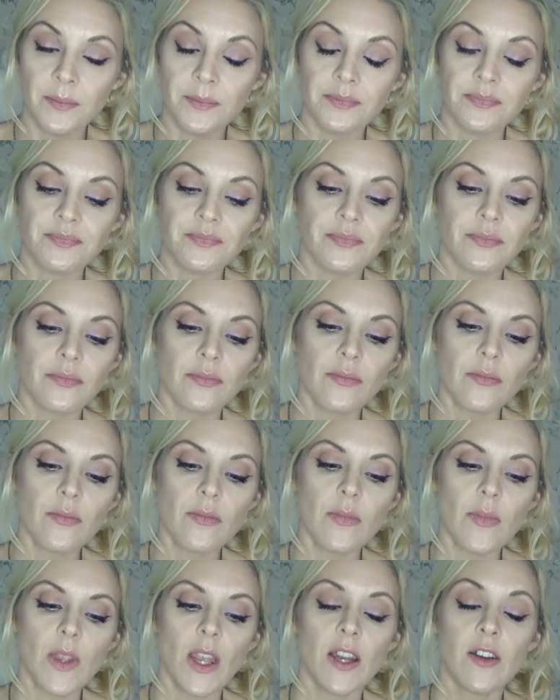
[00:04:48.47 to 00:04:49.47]

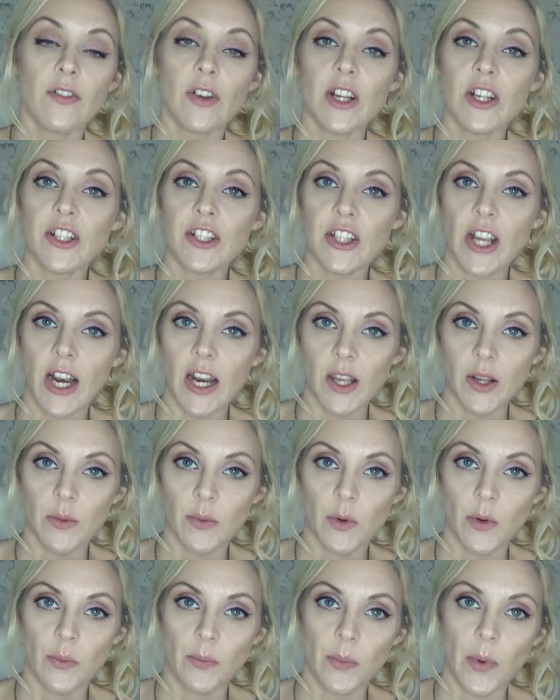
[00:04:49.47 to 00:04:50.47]
a very shallow
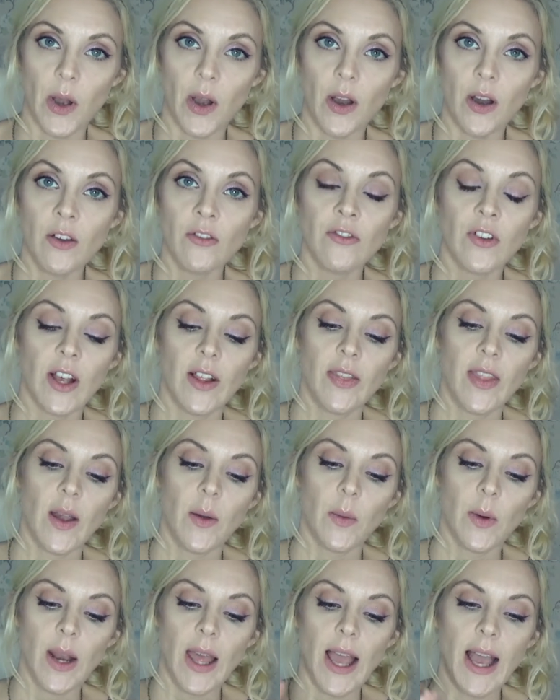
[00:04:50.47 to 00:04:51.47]
warm bath, and
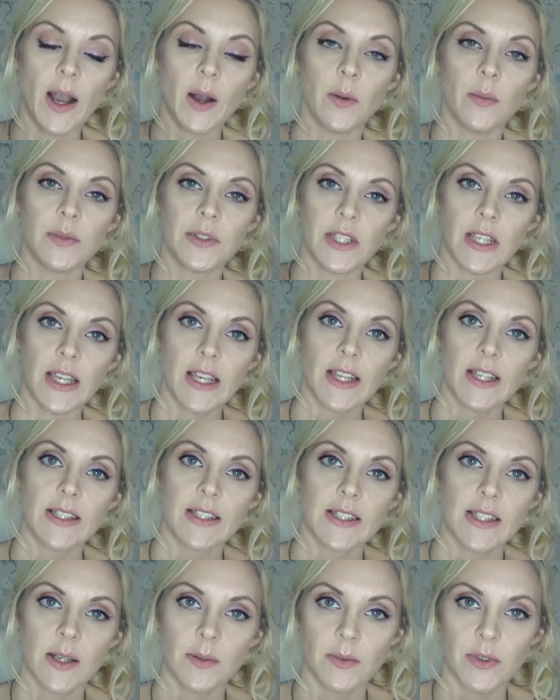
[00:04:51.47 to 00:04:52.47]
that will help to ease
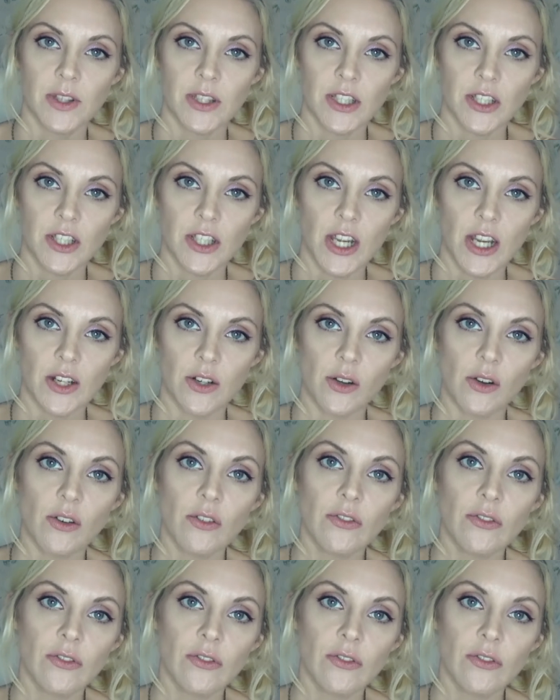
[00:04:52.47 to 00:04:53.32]
some of the shed off.